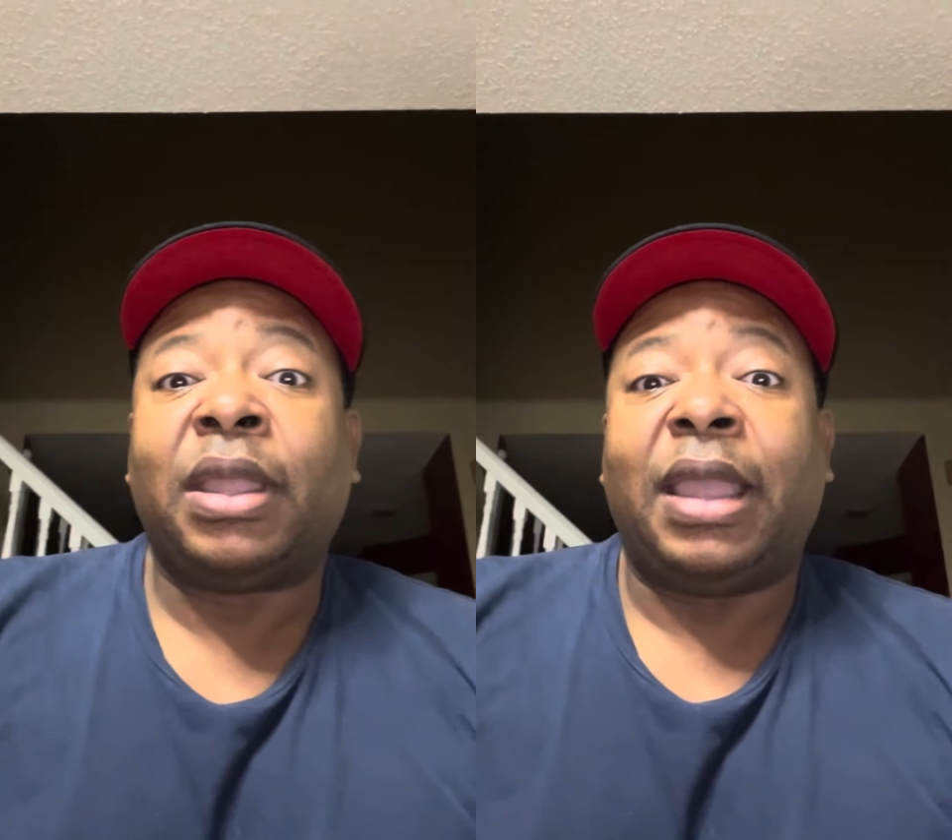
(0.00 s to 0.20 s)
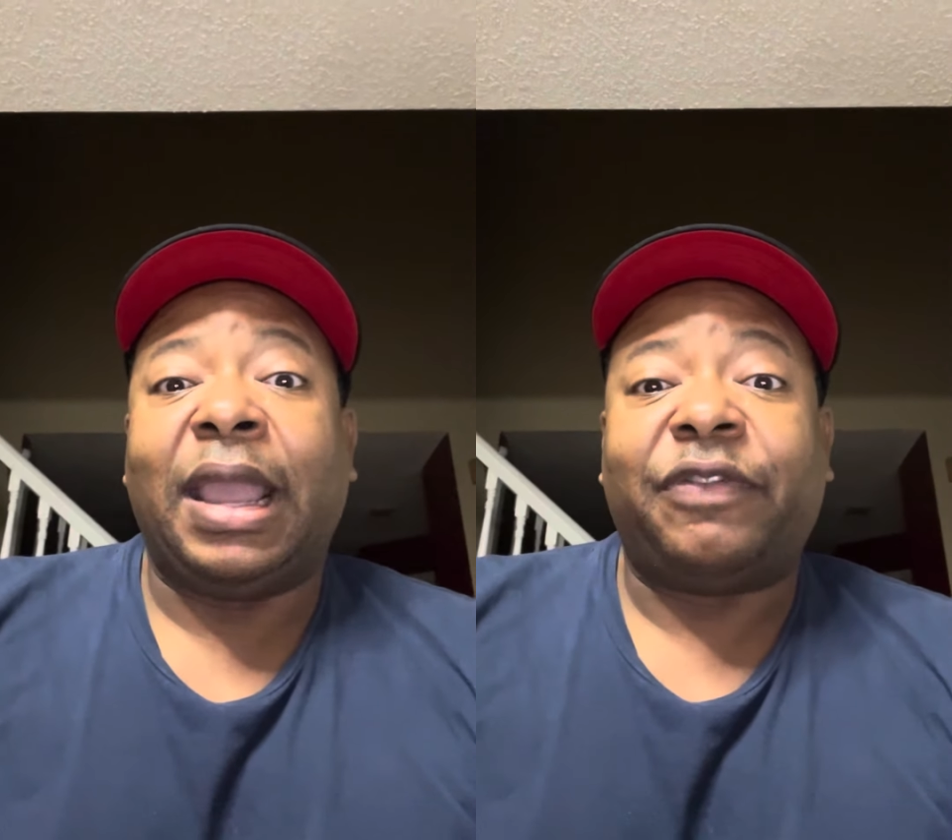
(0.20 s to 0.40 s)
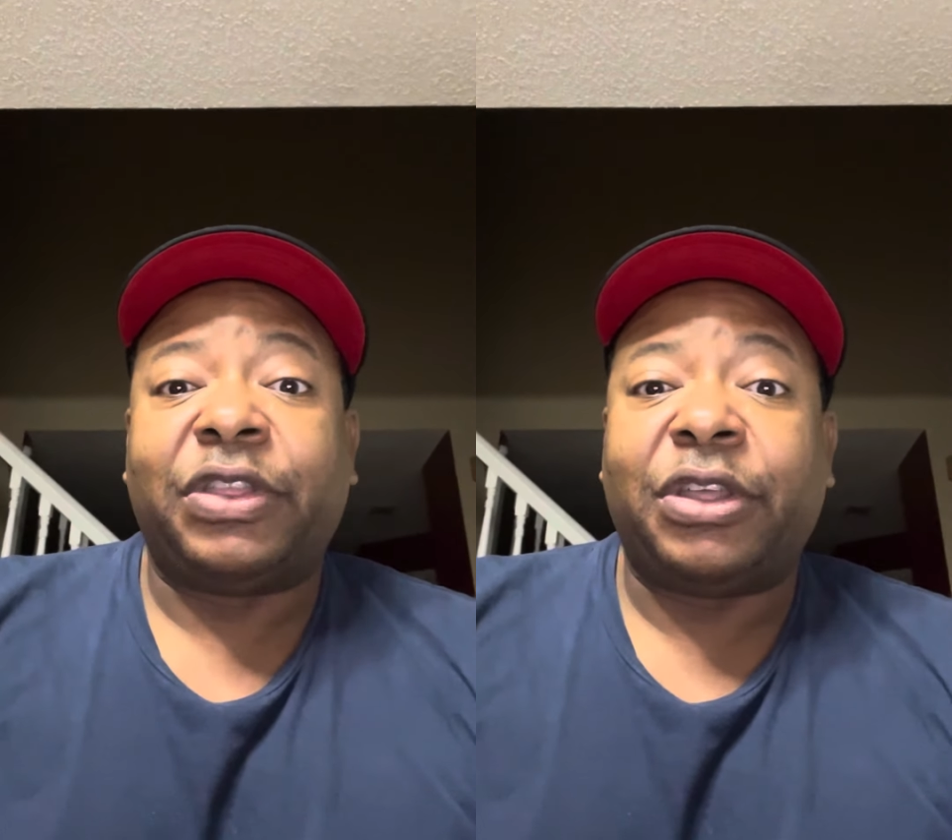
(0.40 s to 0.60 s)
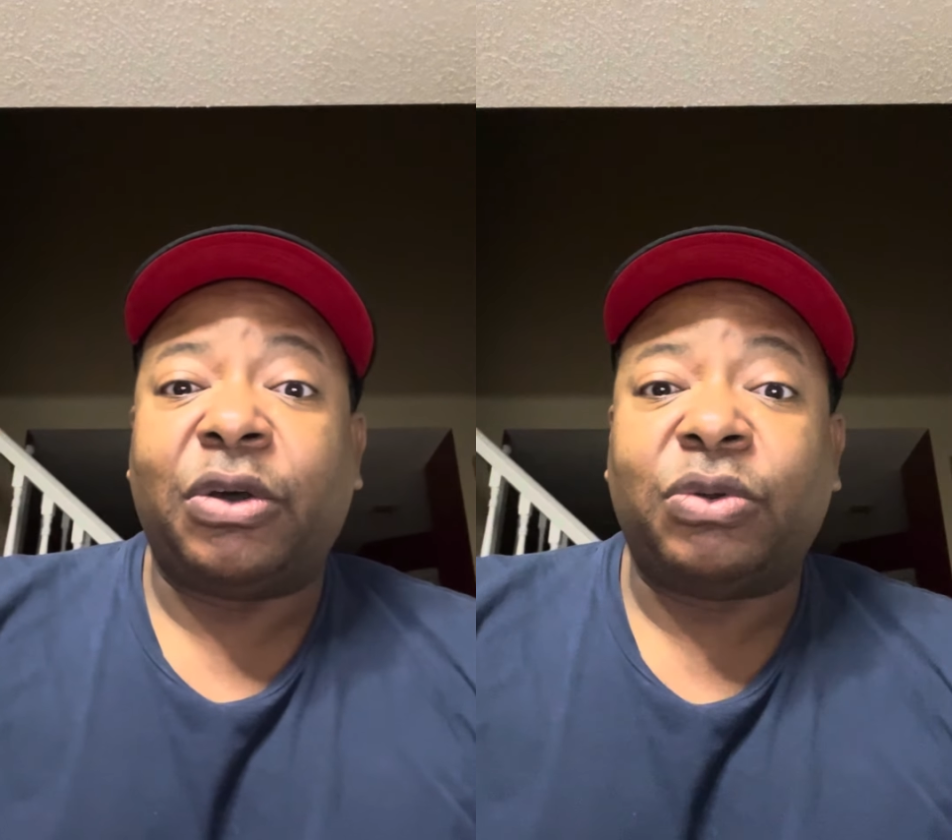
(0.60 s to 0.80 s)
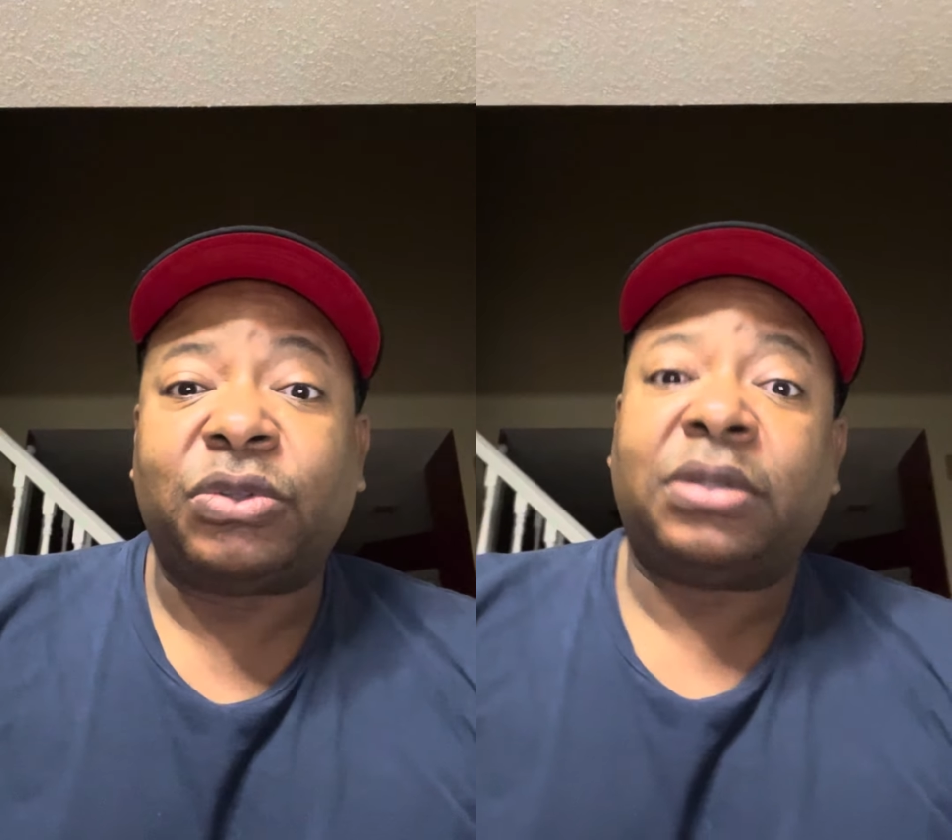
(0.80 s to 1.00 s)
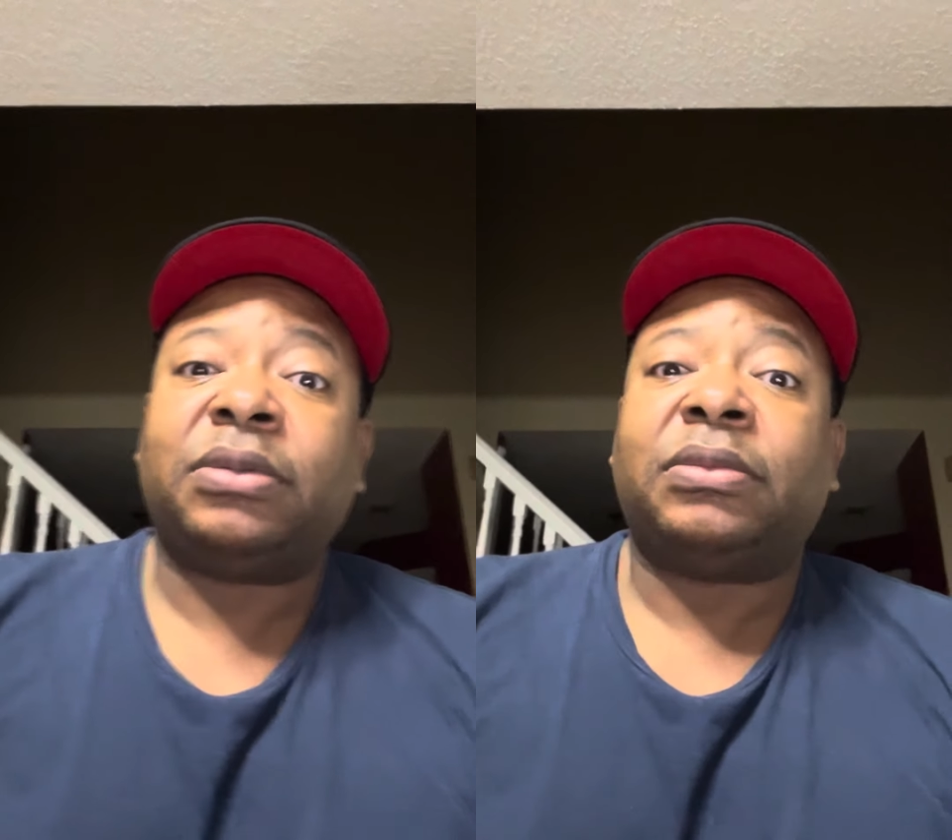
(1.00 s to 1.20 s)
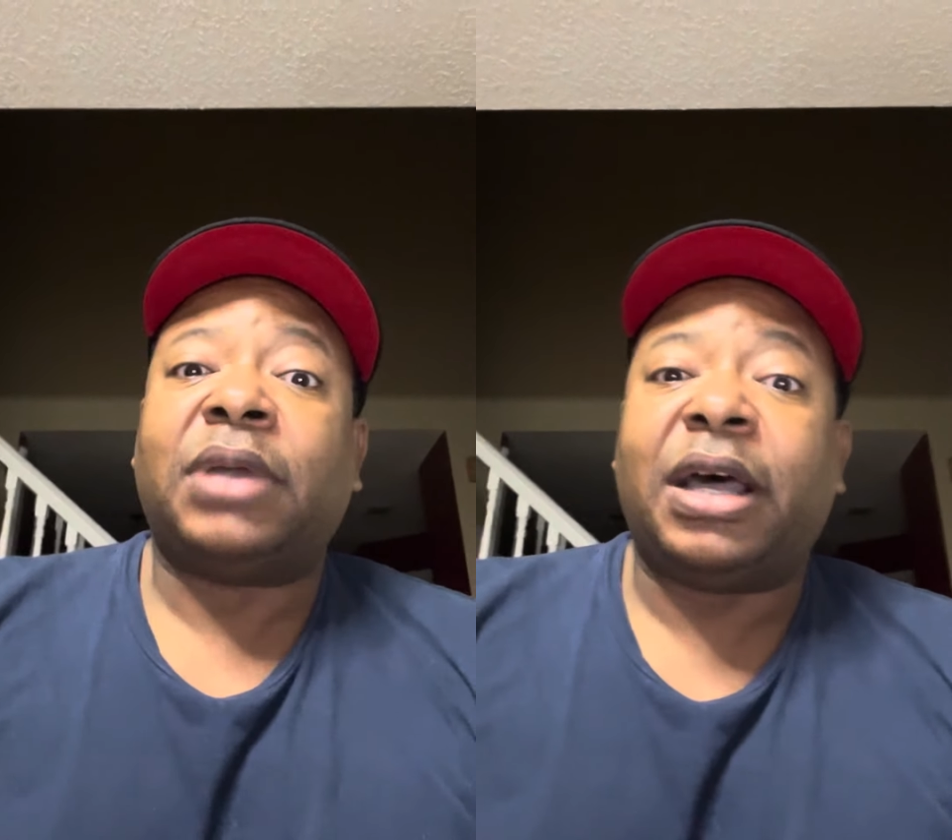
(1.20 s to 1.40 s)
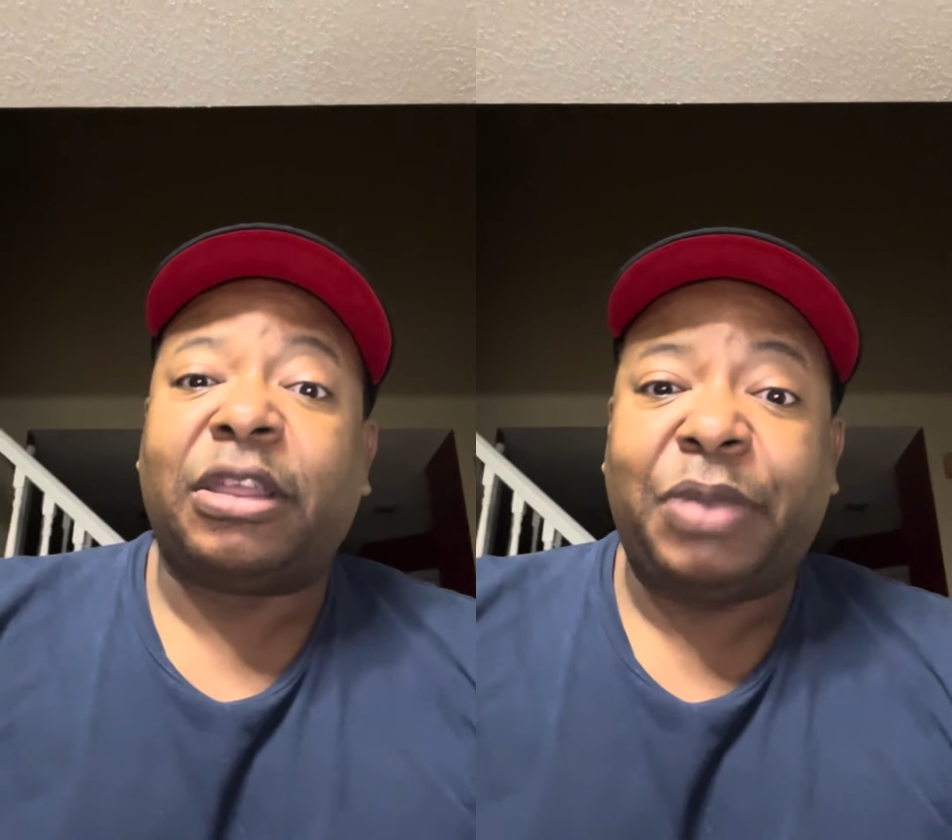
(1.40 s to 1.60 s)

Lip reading: And for those other